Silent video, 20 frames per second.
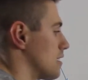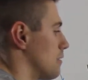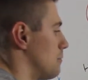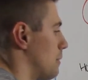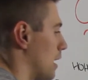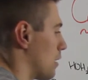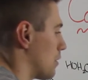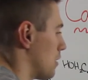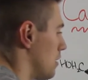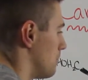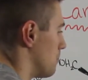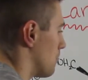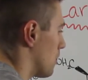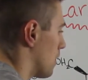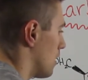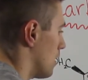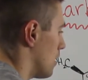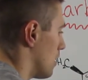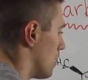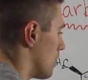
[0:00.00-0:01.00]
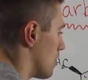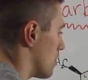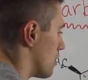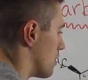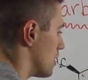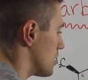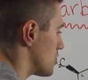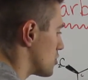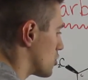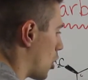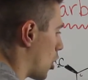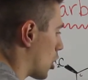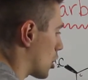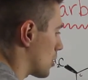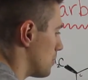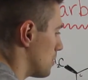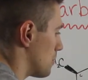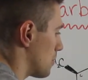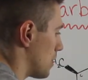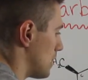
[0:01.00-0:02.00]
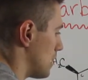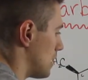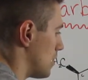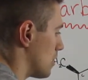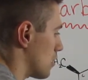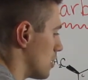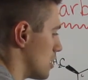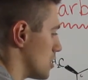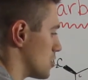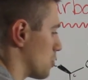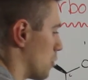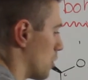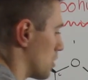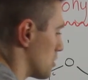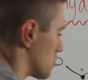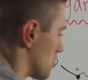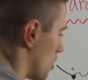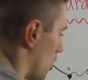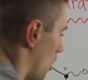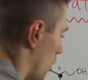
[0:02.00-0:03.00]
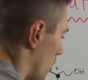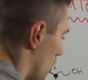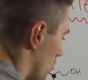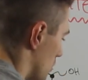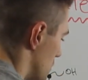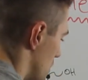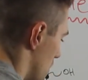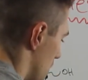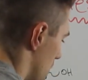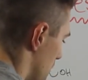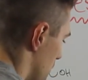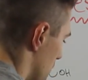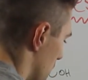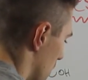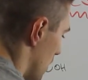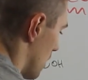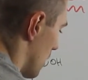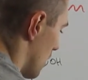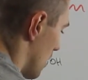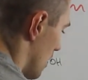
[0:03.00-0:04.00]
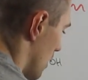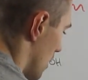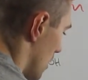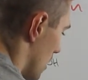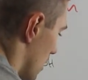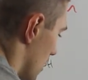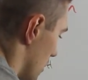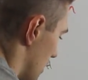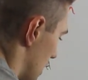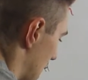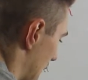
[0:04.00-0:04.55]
about it, this carbon right here is what is called the